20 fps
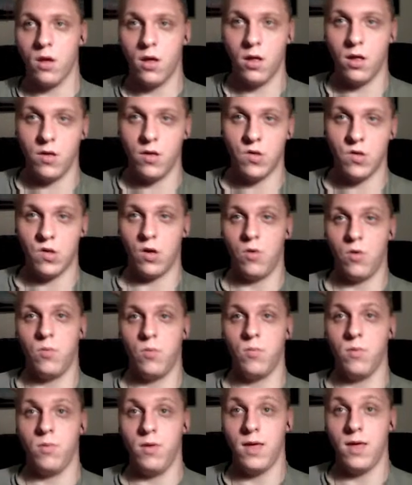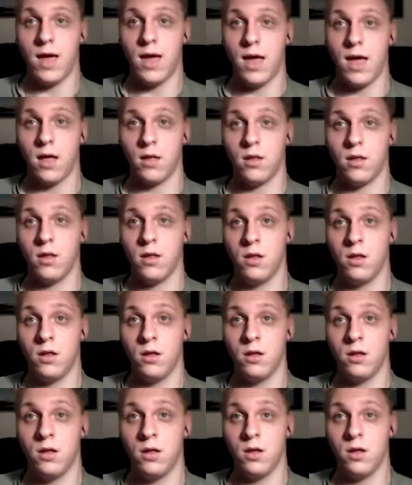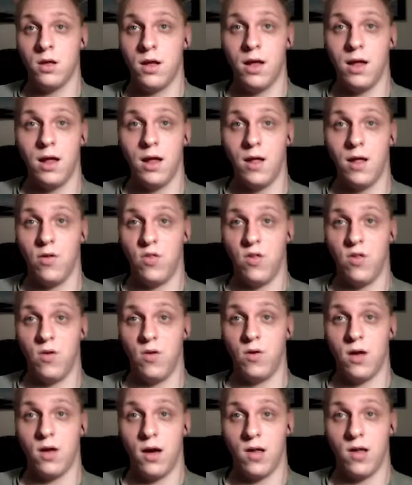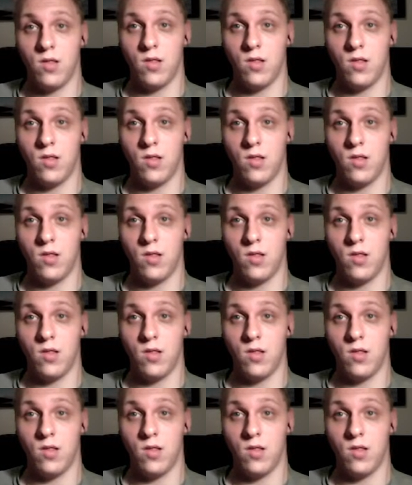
So yeah, I'll see you guys